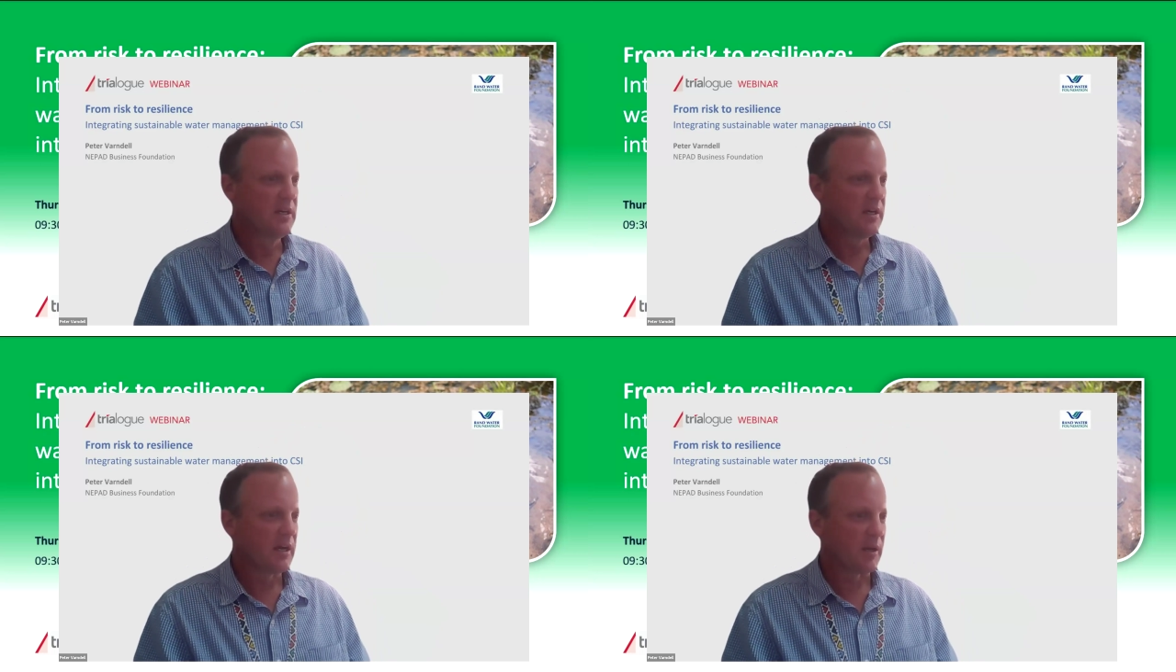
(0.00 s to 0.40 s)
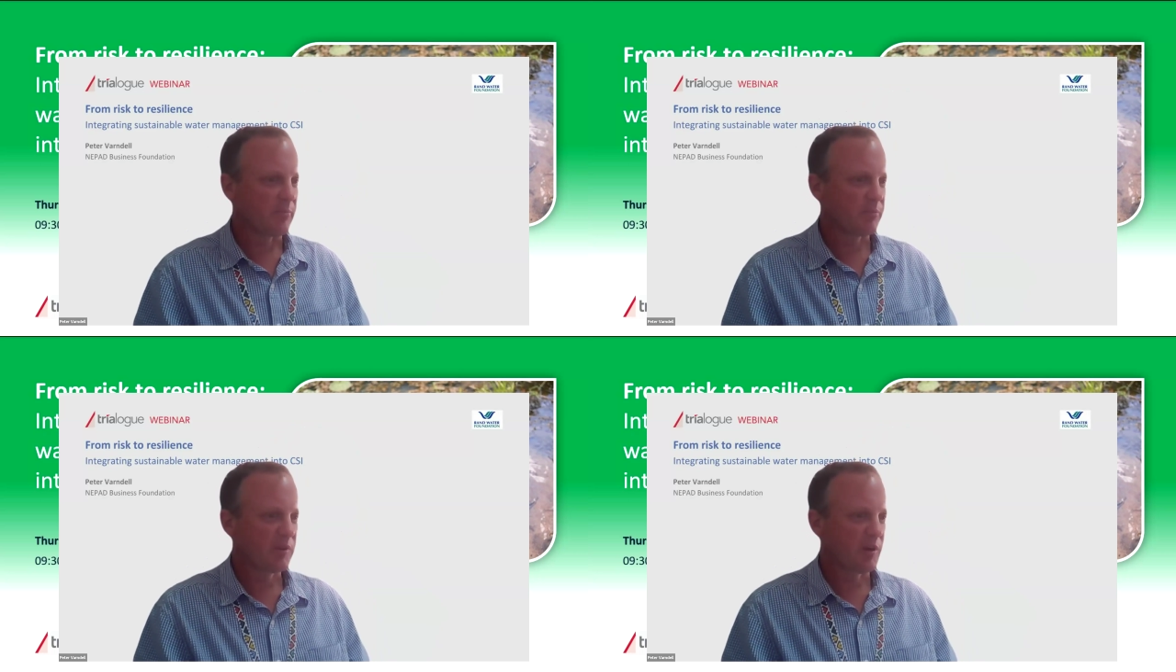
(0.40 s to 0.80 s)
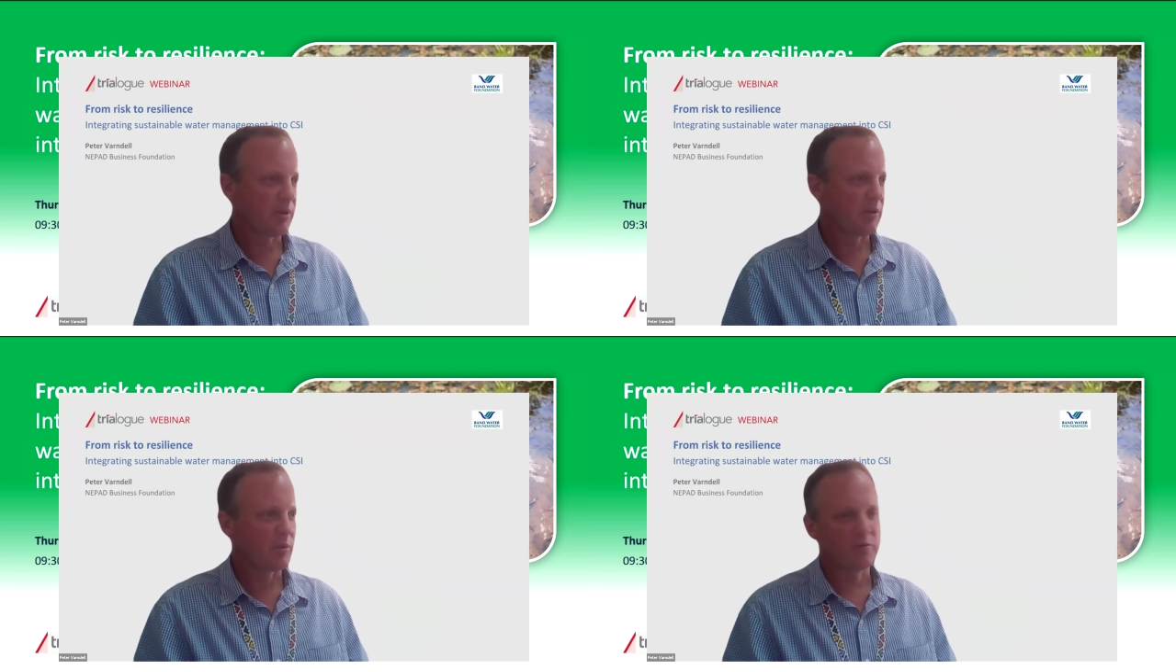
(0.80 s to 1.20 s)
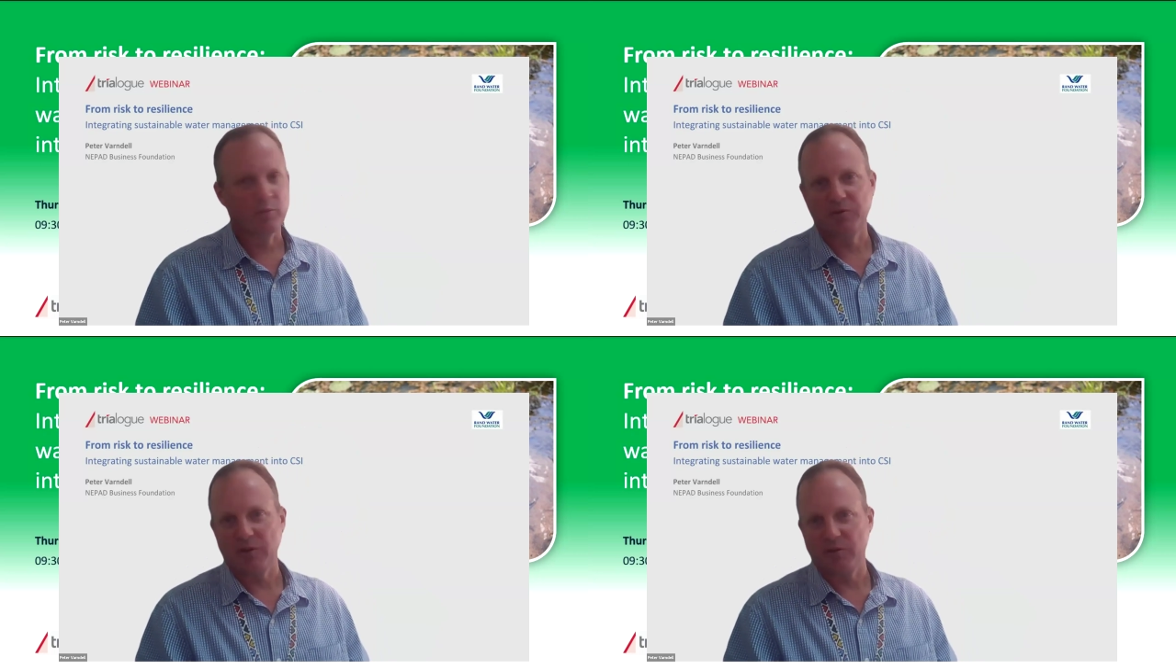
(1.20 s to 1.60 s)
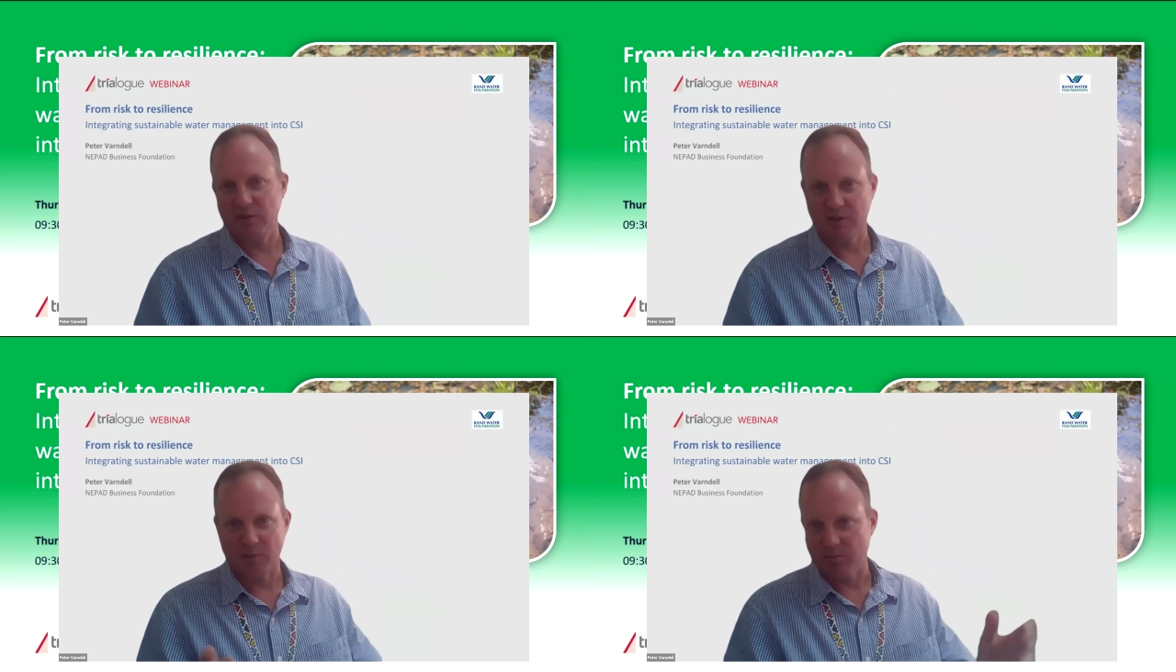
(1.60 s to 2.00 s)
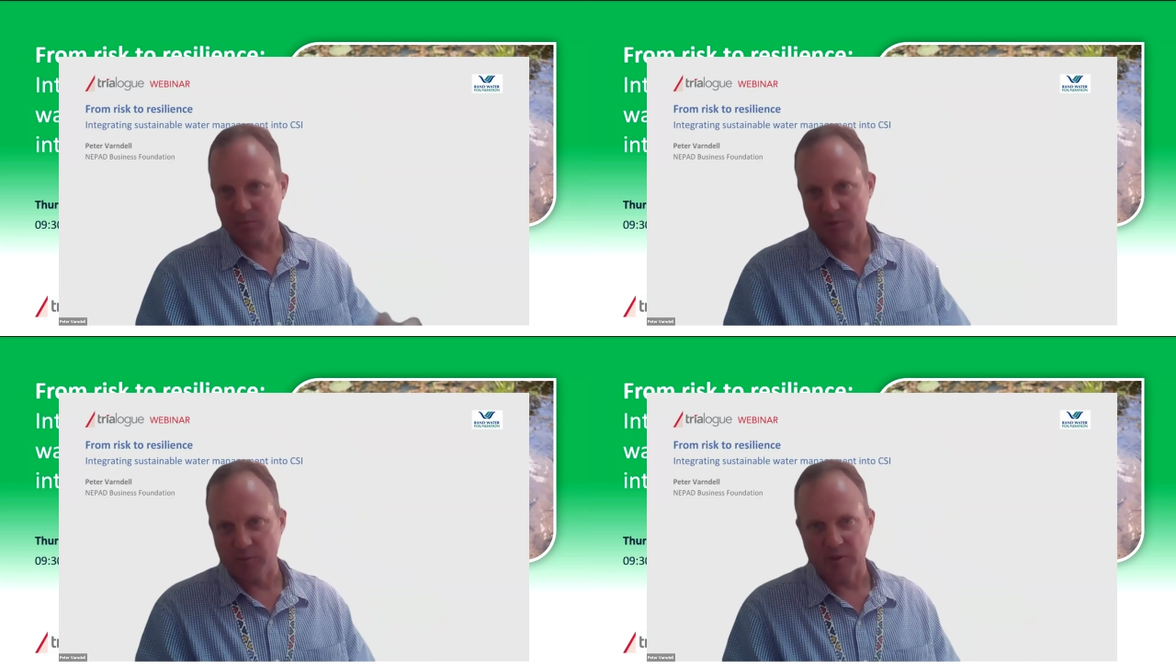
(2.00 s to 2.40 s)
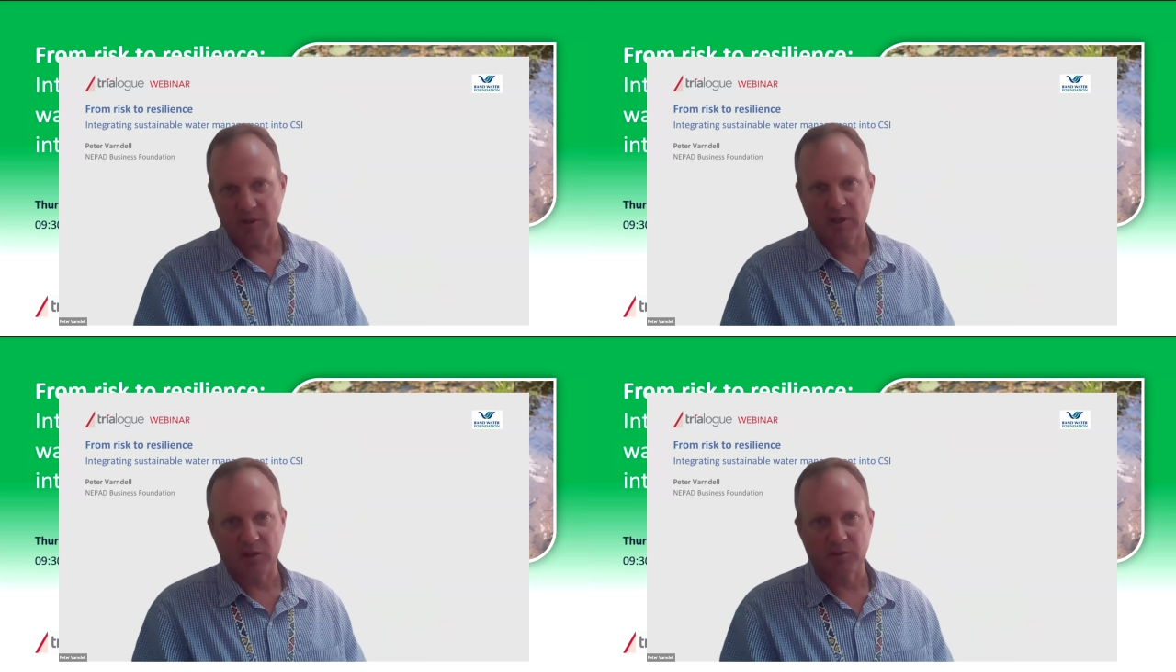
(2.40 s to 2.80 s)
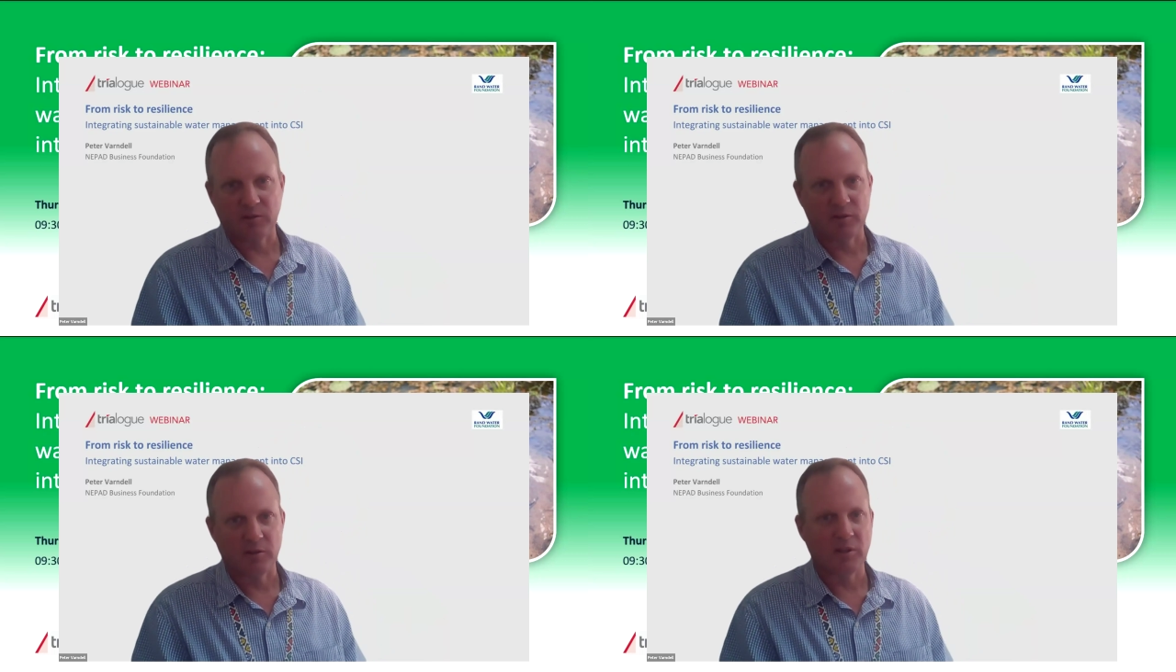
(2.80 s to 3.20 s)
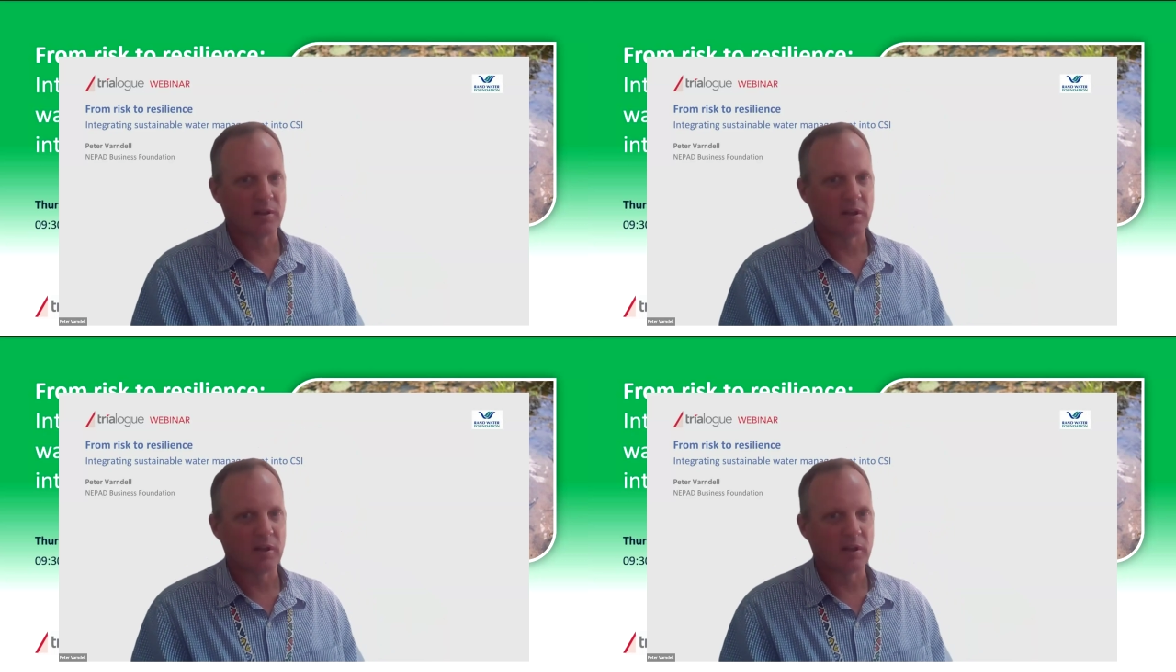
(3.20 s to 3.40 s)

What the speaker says: So I mean, we've given some indications earlier.